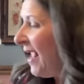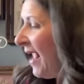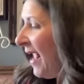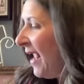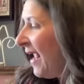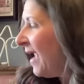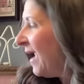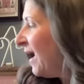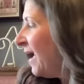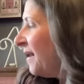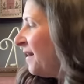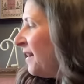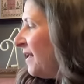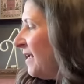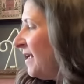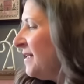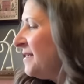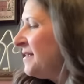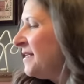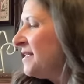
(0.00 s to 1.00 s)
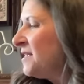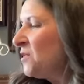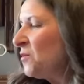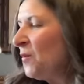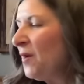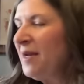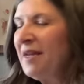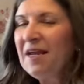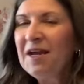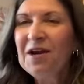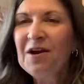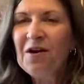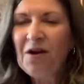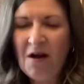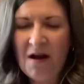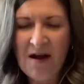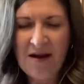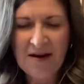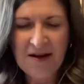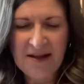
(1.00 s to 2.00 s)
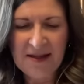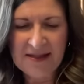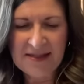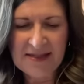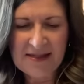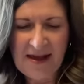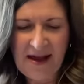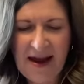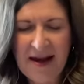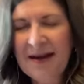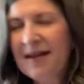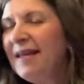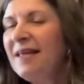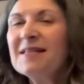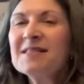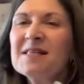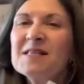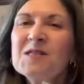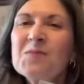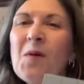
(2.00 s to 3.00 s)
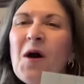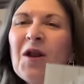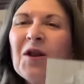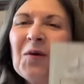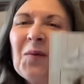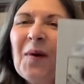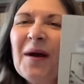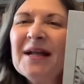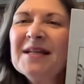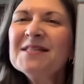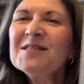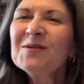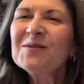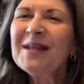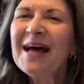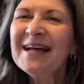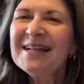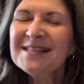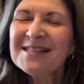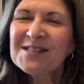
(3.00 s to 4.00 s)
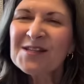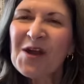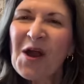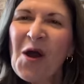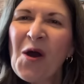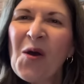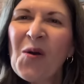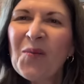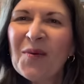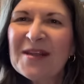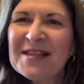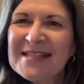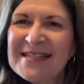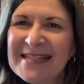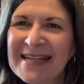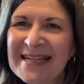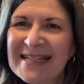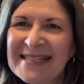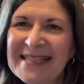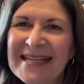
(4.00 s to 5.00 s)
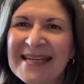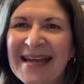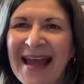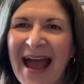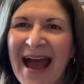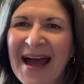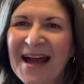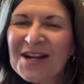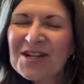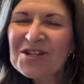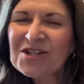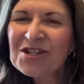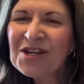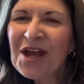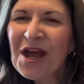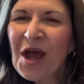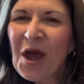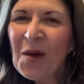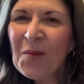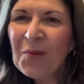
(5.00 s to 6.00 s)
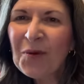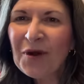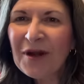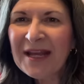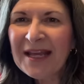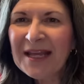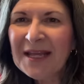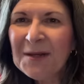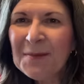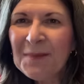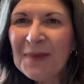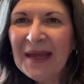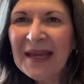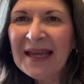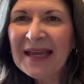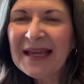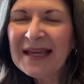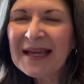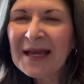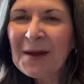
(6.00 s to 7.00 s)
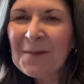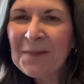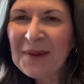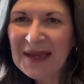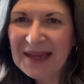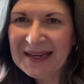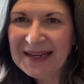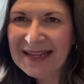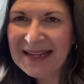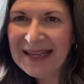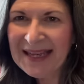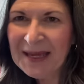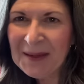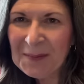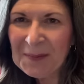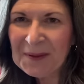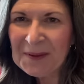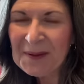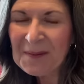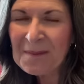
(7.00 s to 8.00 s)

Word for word: And the easiest one here on the side is a smaller one. So let's go with Stacy Nash, Pretty in Pink Pin Keep.